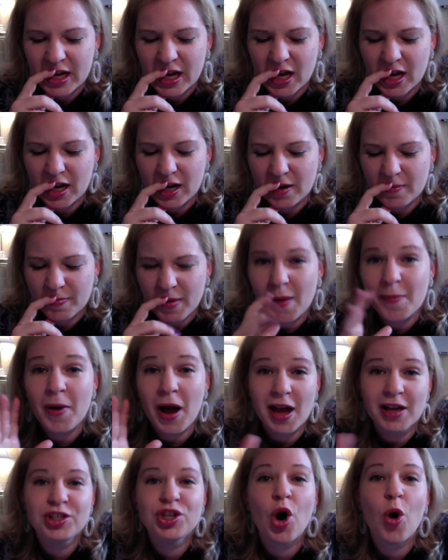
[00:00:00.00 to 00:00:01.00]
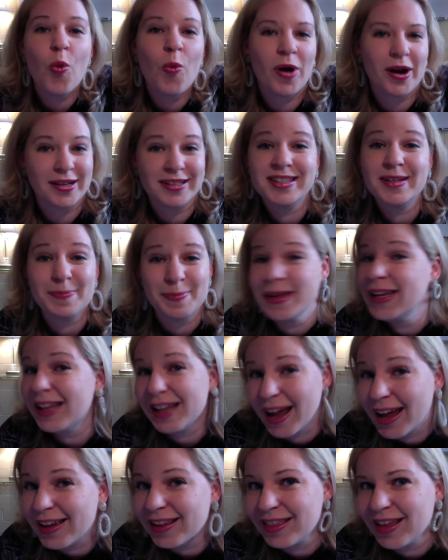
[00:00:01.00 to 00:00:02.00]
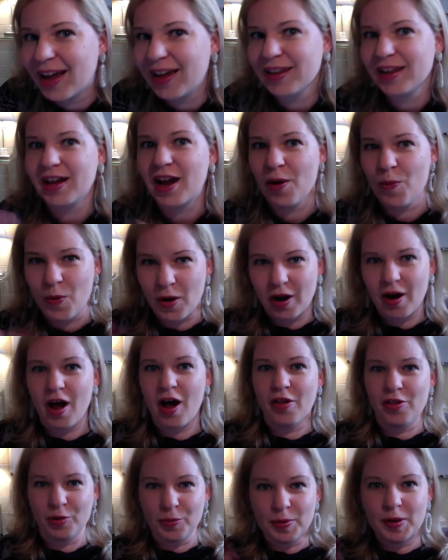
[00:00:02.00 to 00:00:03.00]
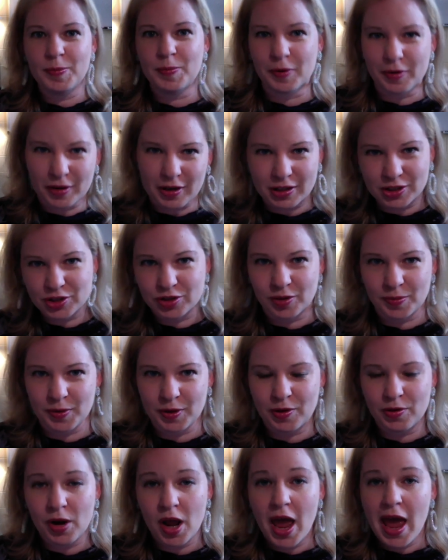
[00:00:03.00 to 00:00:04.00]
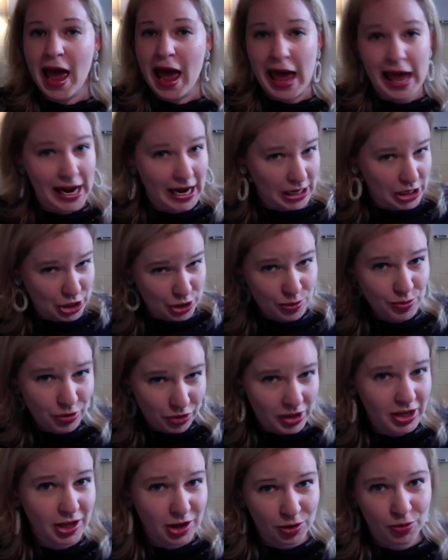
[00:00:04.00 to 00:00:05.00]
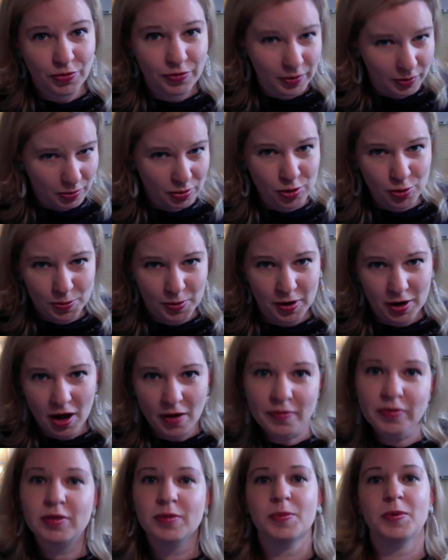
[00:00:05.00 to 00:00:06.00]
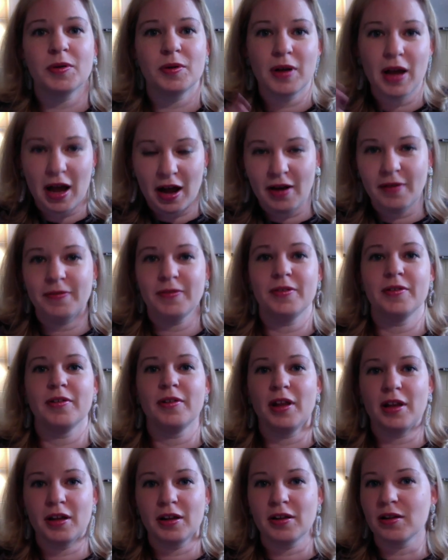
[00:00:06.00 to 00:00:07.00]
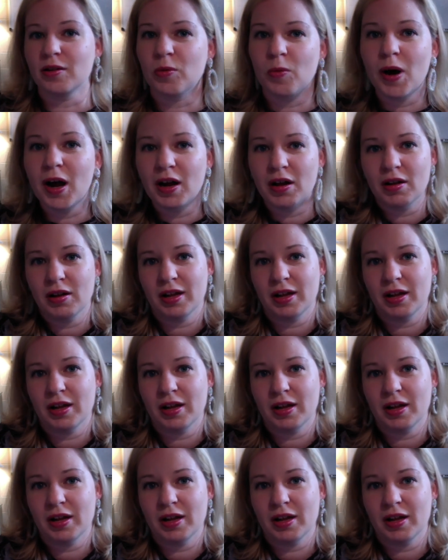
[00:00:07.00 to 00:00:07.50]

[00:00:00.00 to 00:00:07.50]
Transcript: I don't want it to be like that. Like I want other people to contribute, and I do think you'll feel super comfortable after like a little while.